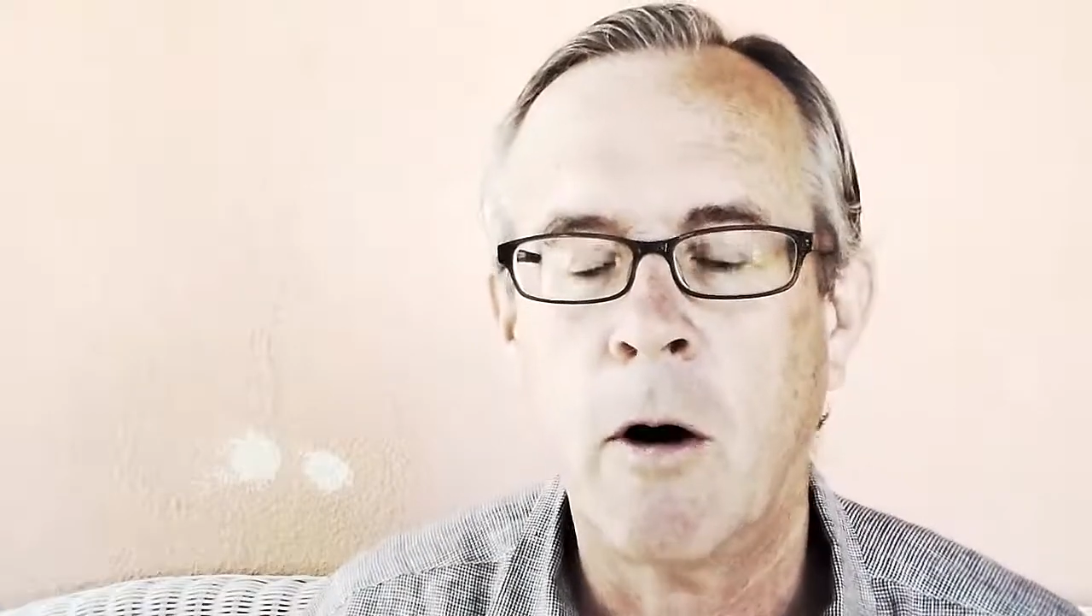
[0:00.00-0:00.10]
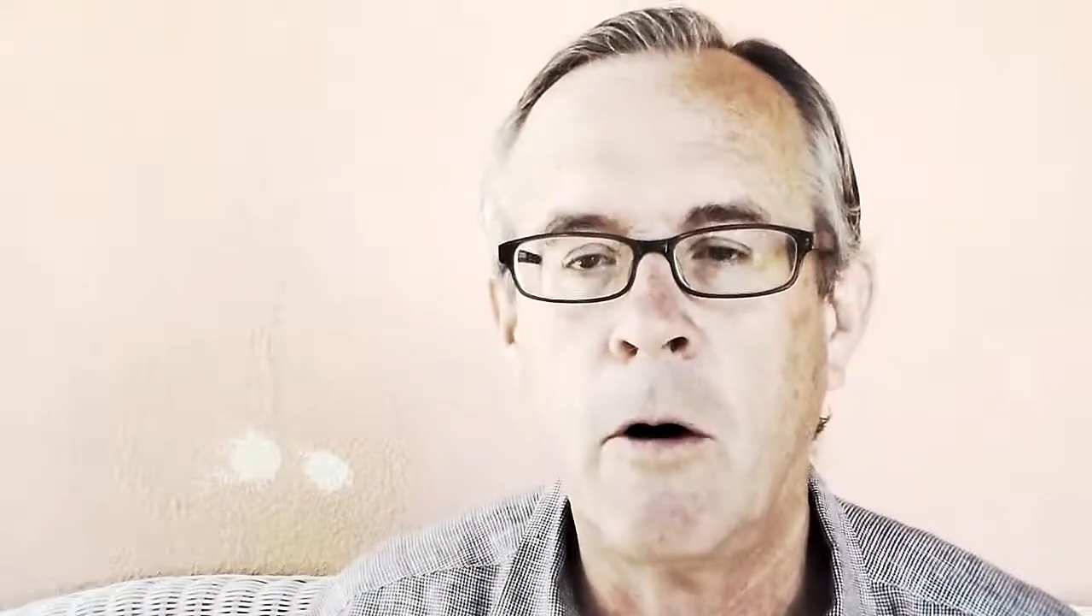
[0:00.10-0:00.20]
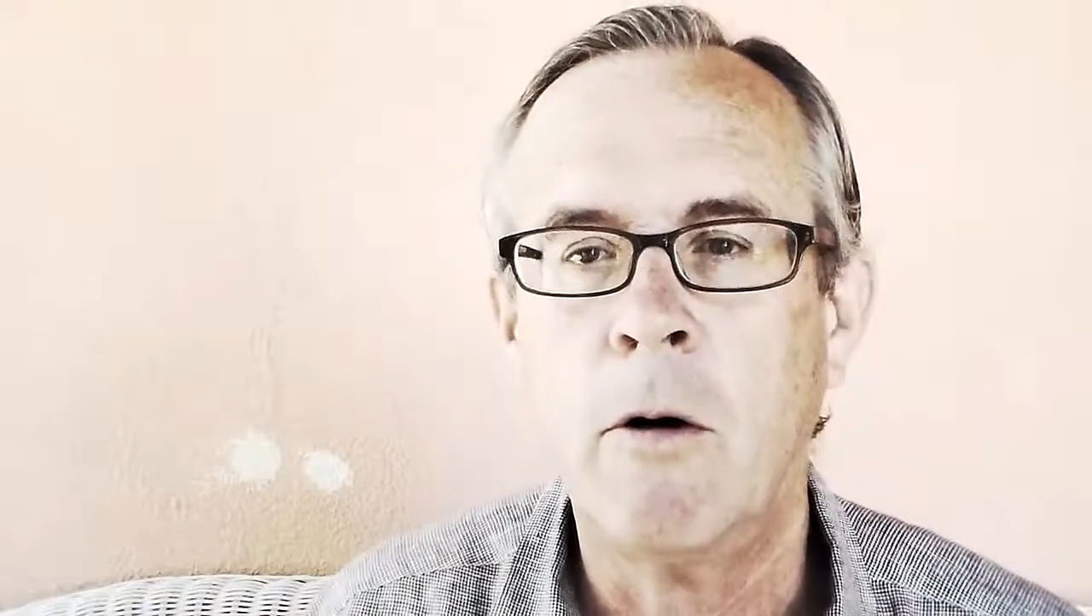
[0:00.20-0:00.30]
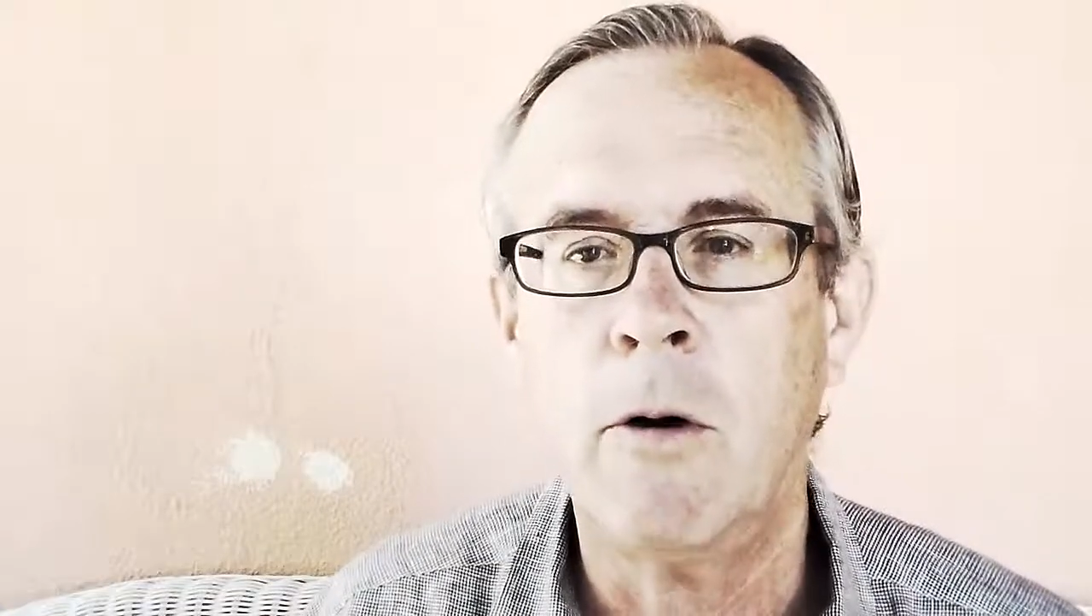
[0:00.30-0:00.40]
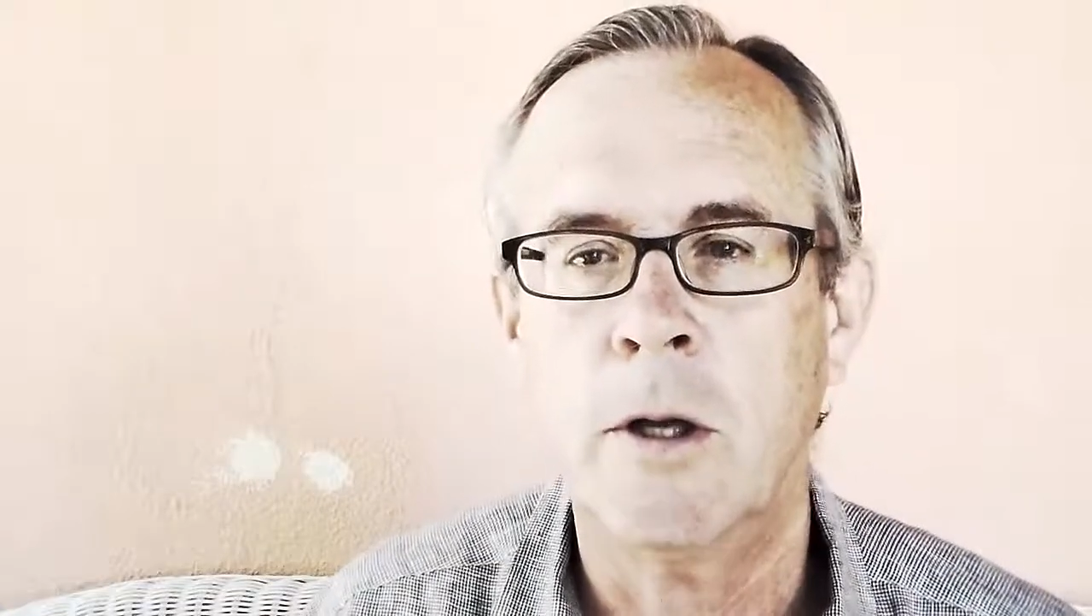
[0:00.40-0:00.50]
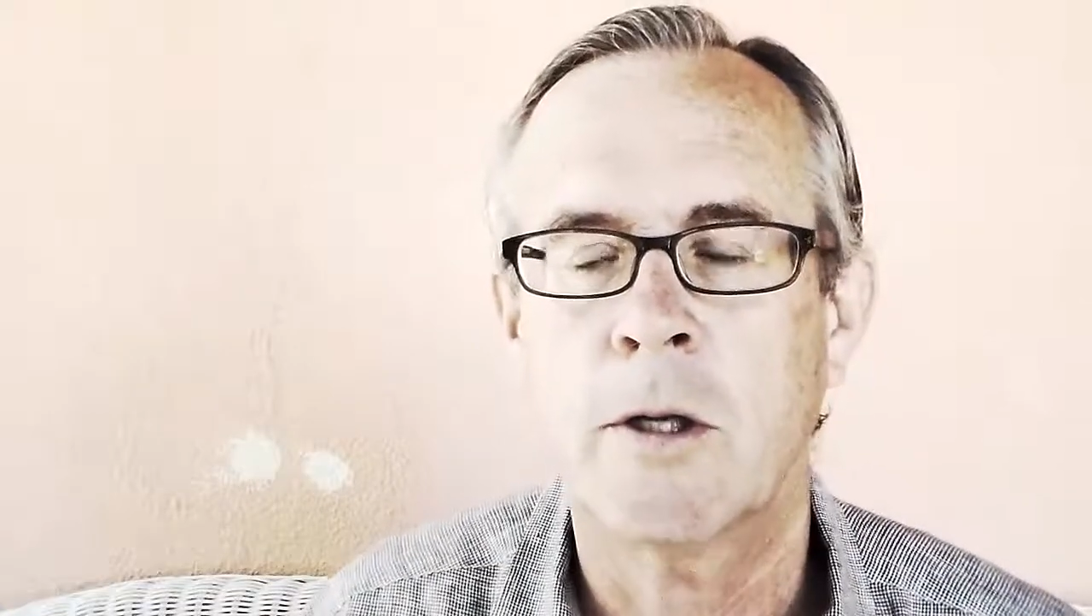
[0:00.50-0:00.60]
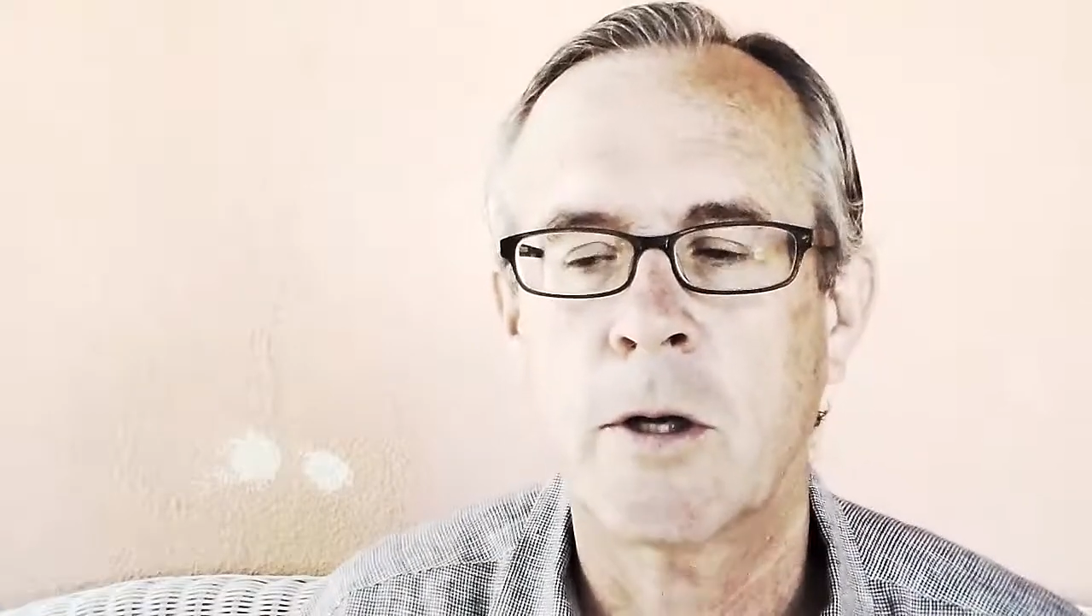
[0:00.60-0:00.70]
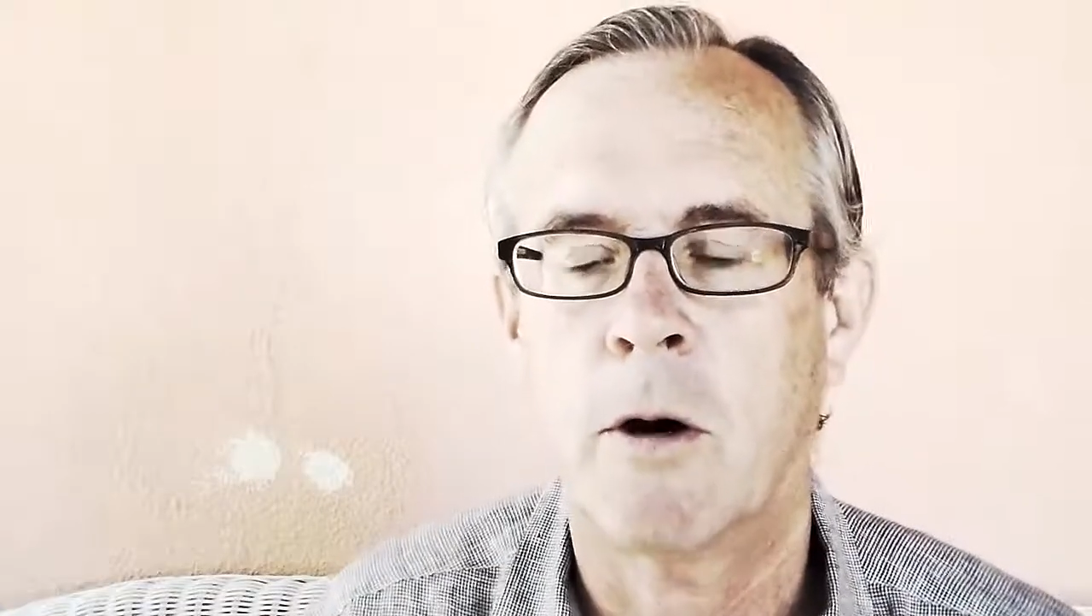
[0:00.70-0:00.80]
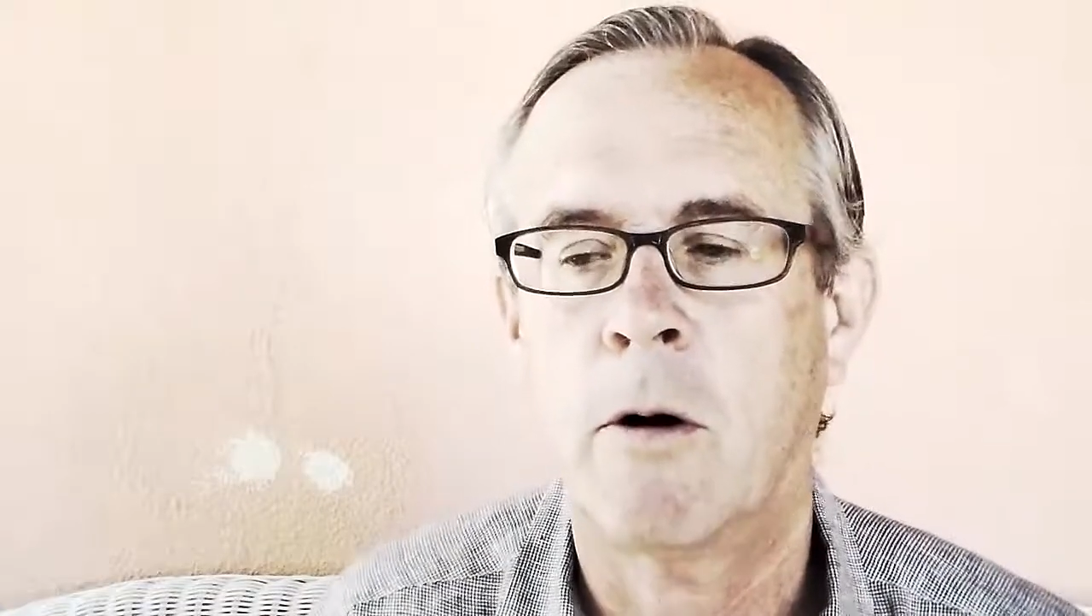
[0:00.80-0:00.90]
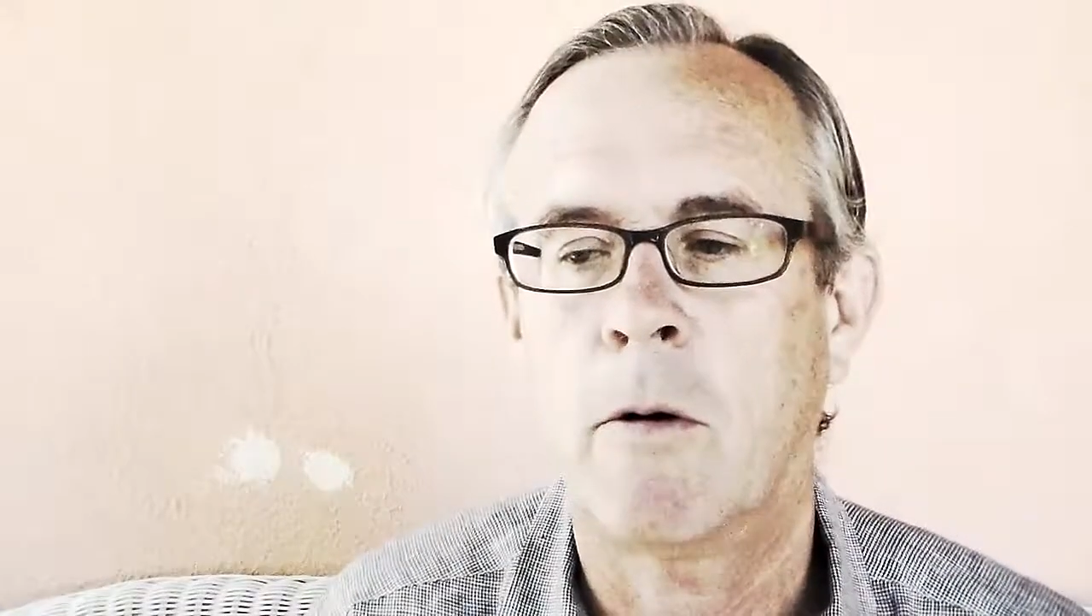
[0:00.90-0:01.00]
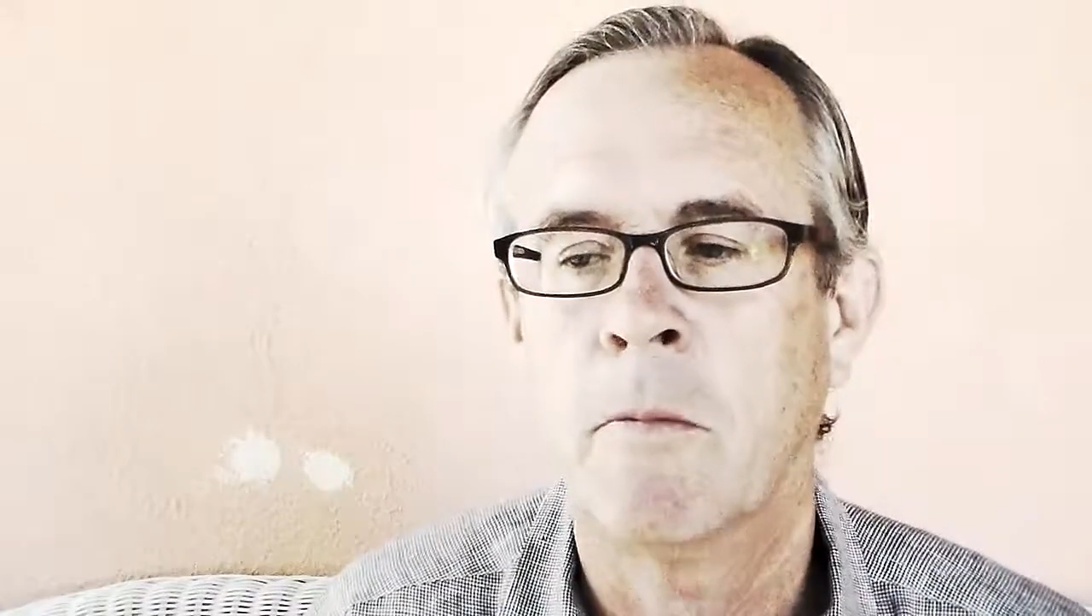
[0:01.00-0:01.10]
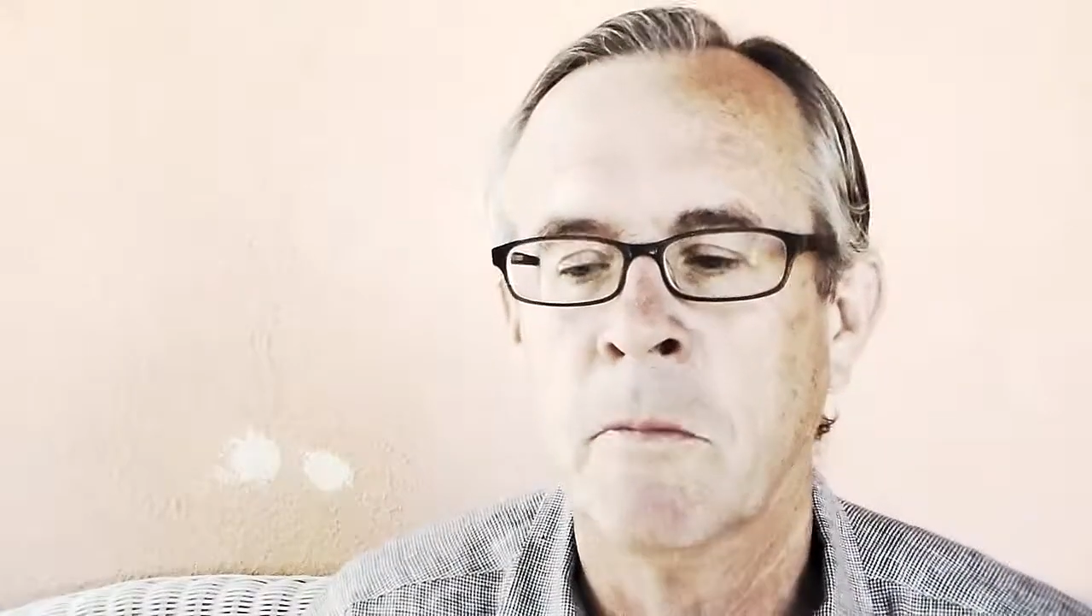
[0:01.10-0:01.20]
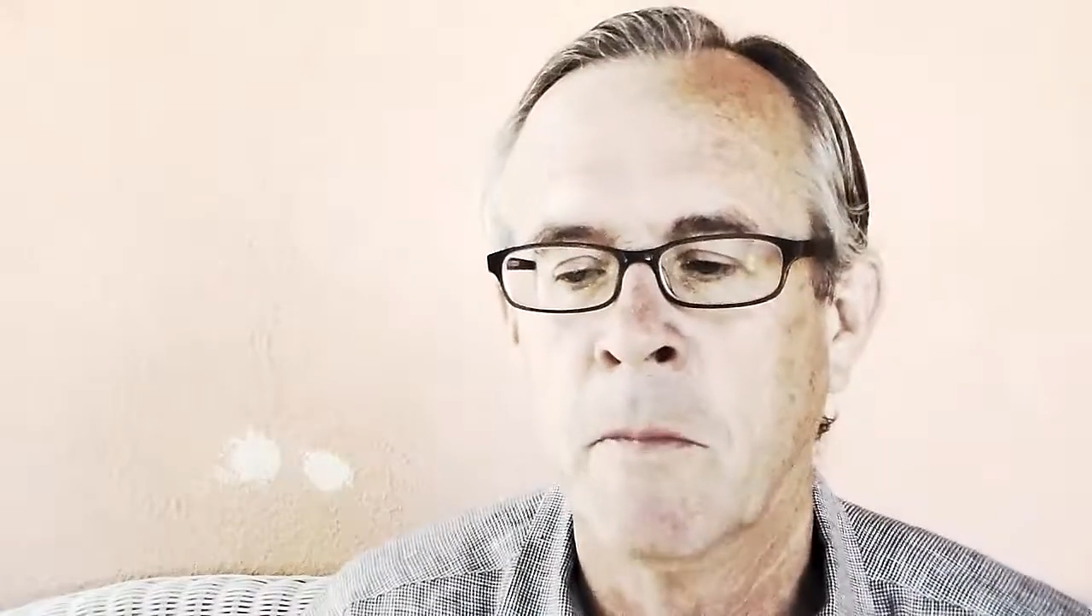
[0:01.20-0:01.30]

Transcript: All is all.